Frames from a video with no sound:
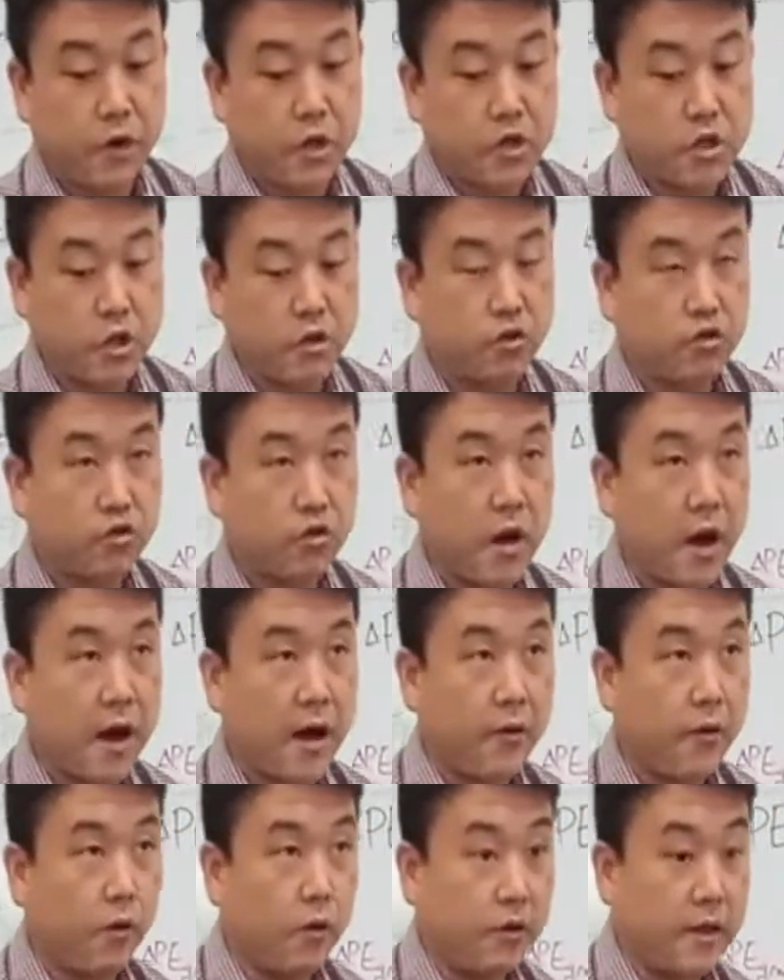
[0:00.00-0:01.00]
friction took
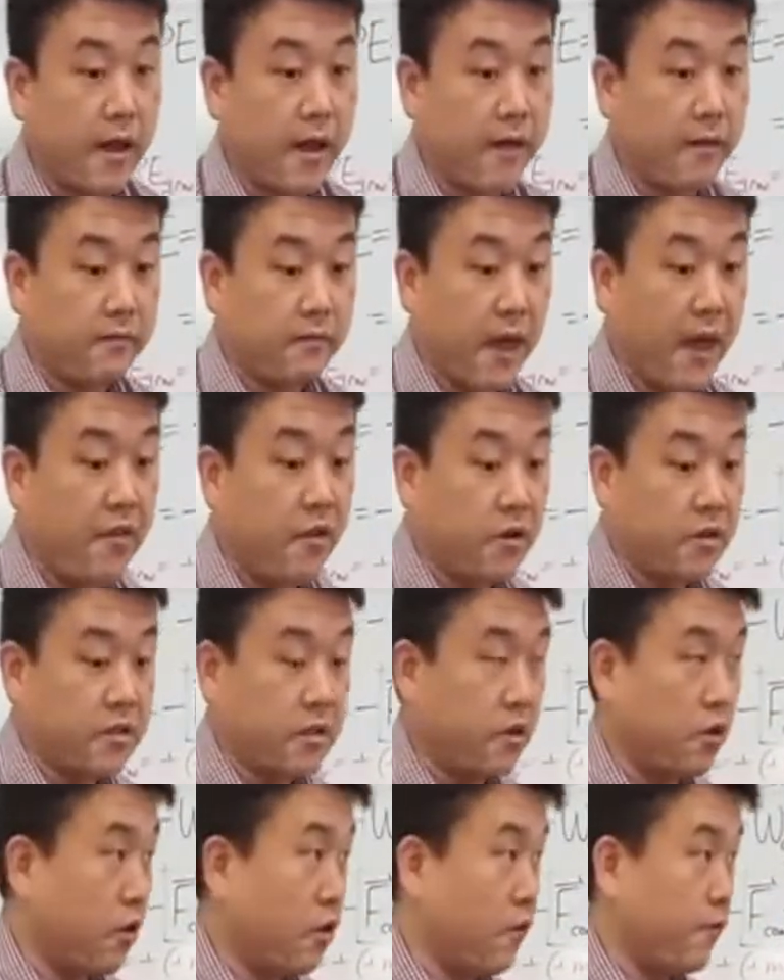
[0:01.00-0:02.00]
out all that
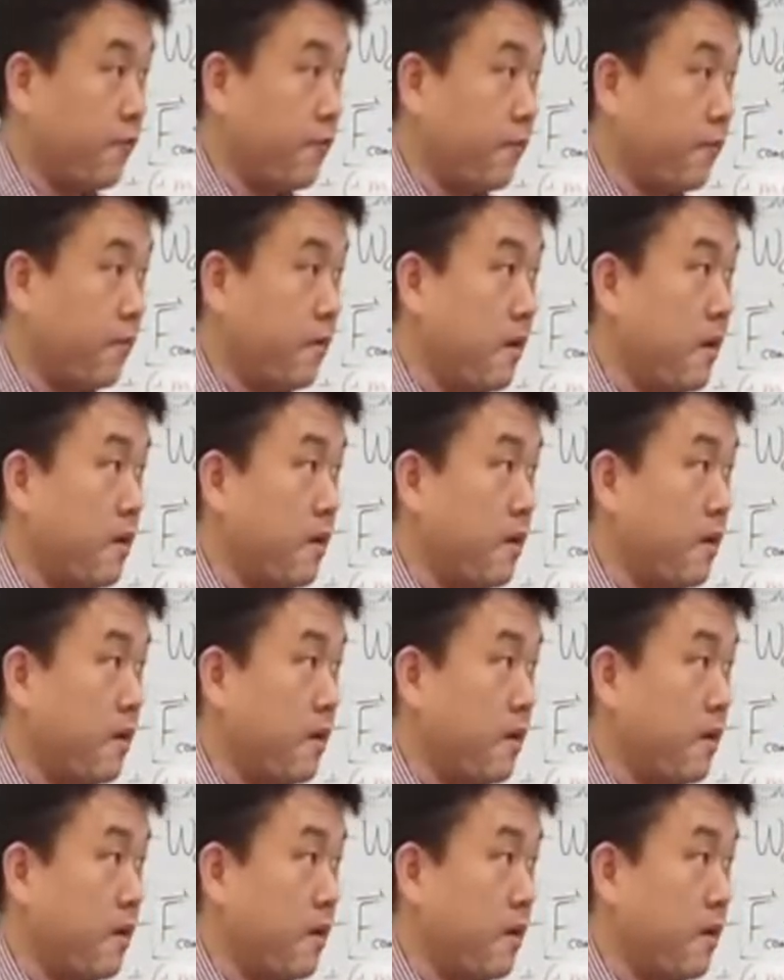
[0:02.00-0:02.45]
energy of